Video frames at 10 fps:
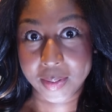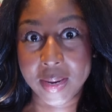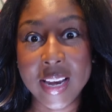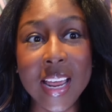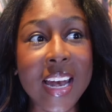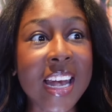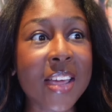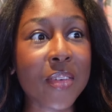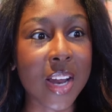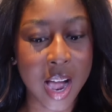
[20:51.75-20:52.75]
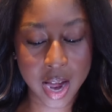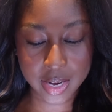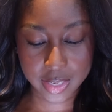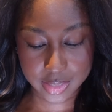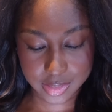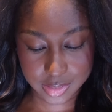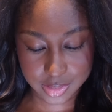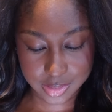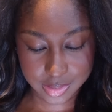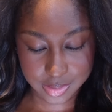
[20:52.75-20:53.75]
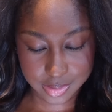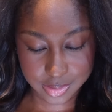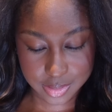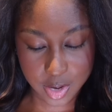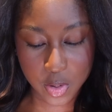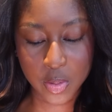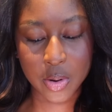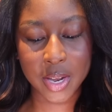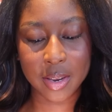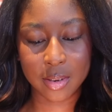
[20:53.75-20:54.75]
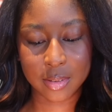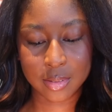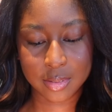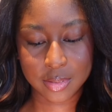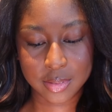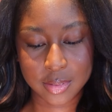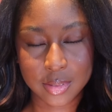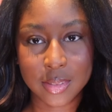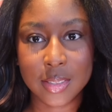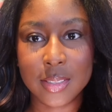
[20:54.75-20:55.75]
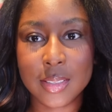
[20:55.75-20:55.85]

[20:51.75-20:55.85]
And that ain't even the highest. Oh, okay. Like, oh, they got